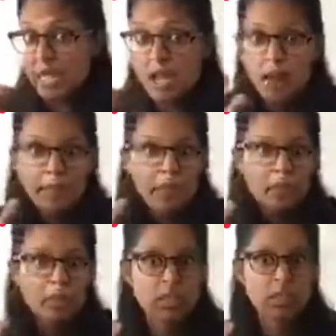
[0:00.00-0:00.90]
Because
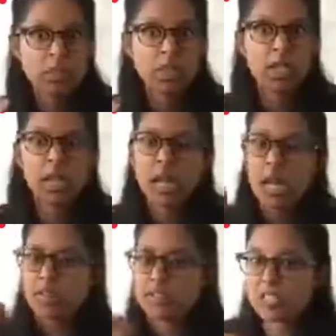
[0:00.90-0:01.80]
I would love
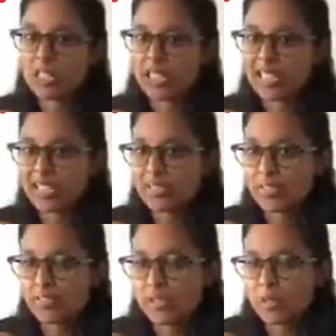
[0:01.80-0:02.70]
to hear a
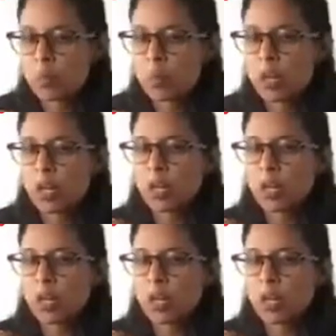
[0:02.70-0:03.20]
few words.